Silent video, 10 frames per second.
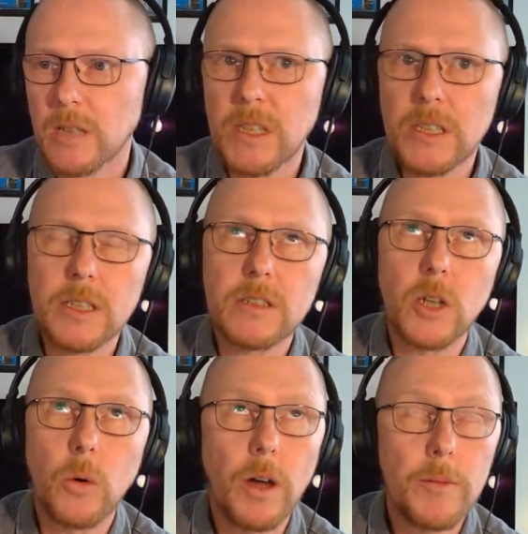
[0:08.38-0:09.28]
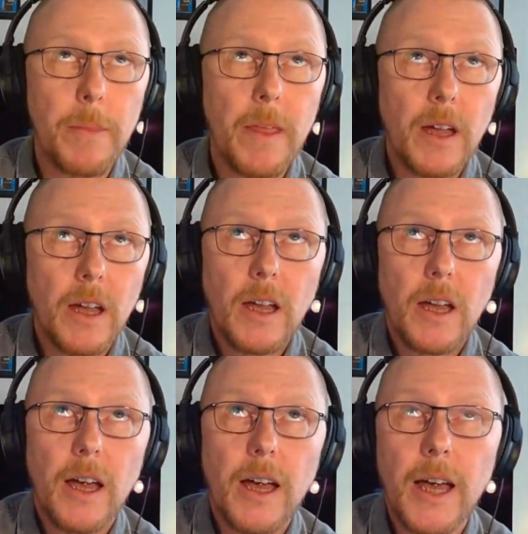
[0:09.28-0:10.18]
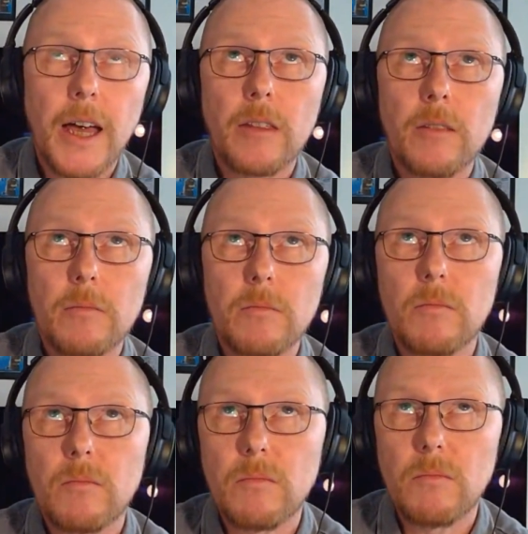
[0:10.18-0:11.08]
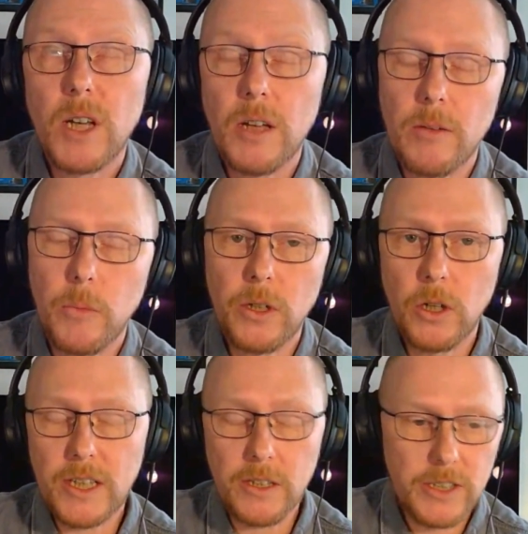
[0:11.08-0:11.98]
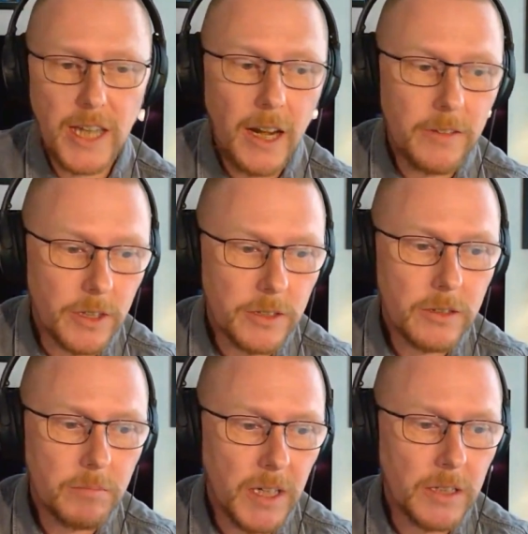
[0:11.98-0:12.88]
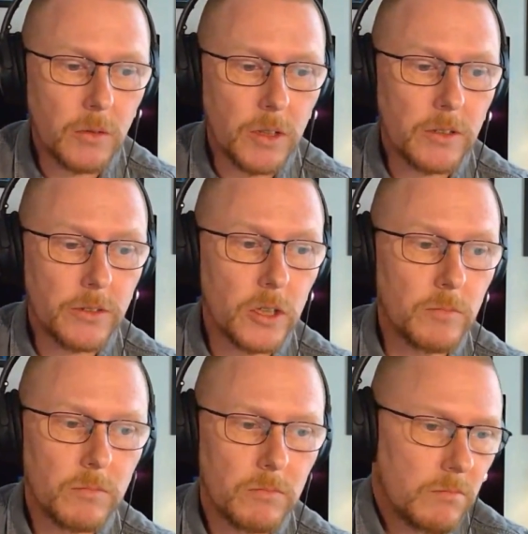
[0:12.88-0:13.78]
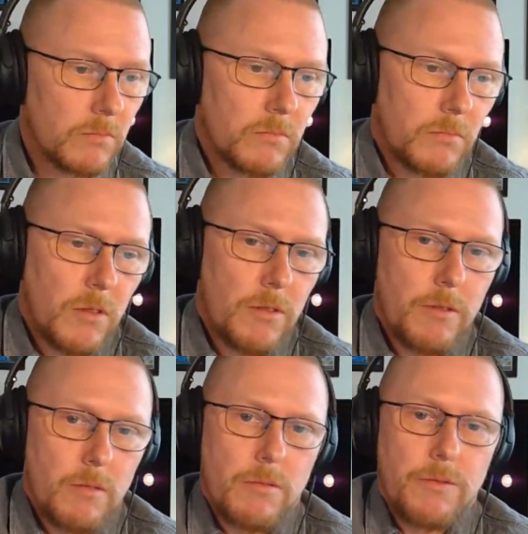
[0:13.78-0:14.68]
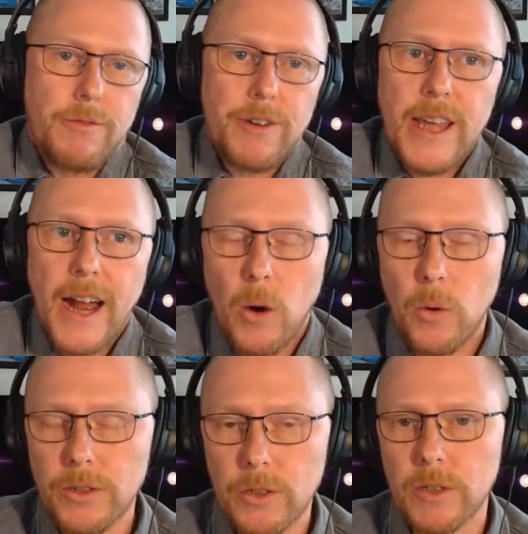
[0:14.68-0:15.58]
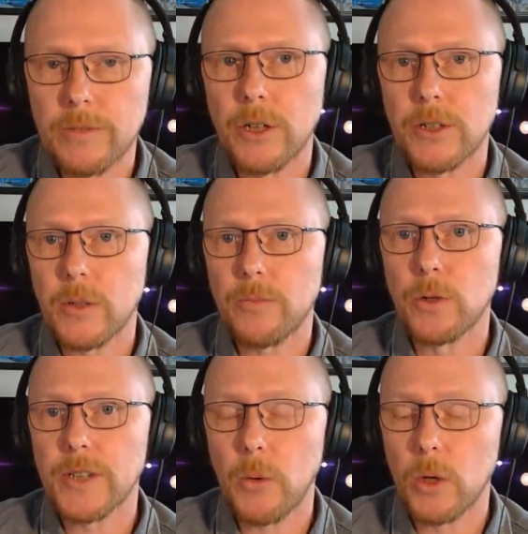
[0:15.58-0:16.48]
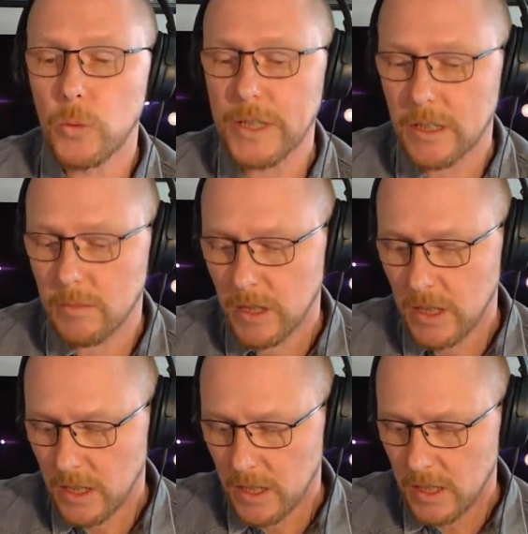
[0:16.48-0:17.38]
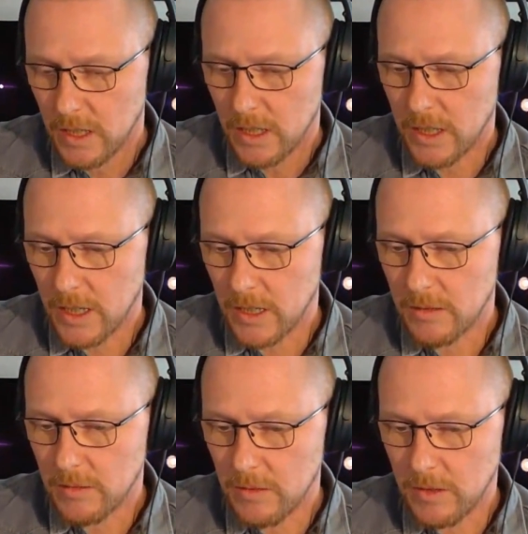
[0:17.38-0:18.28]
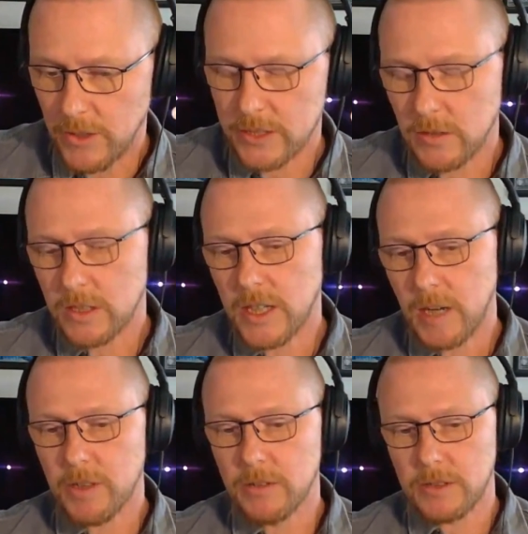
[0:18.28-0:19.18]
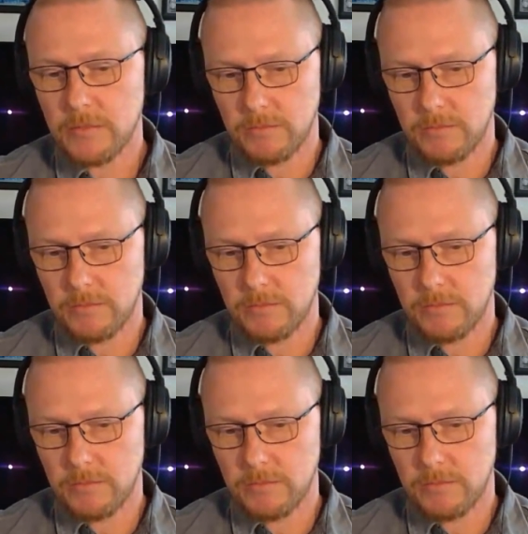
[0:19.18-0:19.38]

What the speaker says: meeting and so on. But when you look at their calendars, it might only consume 3 hours of their 40-hour week. The rest of the time, there's